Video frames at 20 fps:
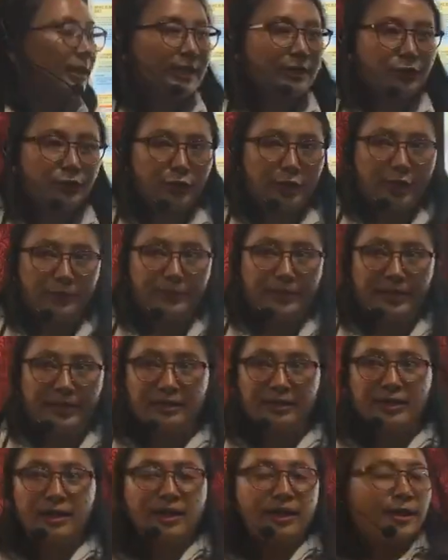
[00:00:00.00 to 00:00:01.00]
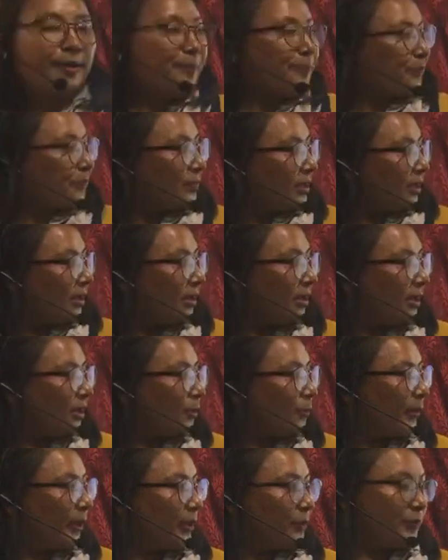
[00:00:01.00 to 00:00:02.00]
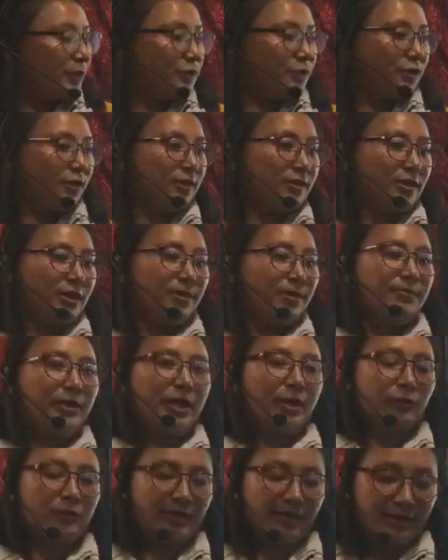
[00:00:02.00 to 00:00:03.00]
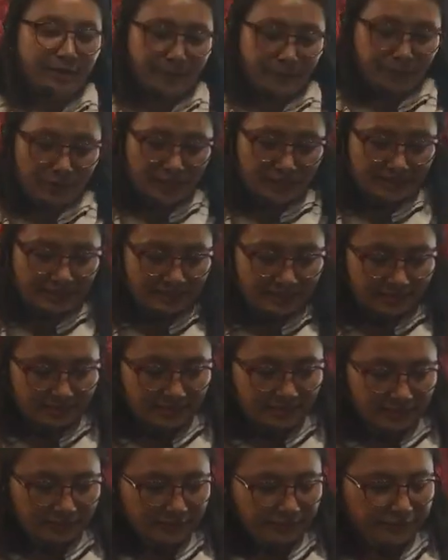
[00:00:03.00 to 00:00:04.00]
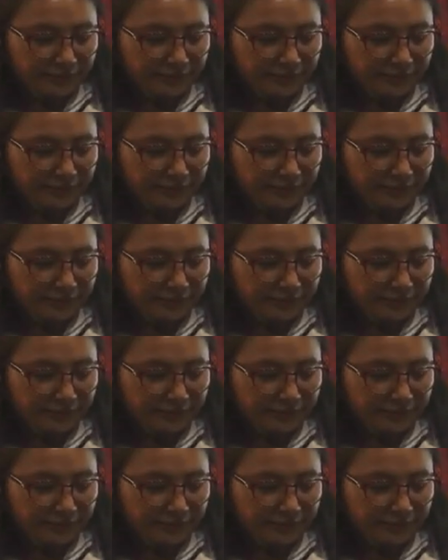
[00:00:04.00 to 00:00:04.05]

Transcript: soya bean. When we talk about the seasonal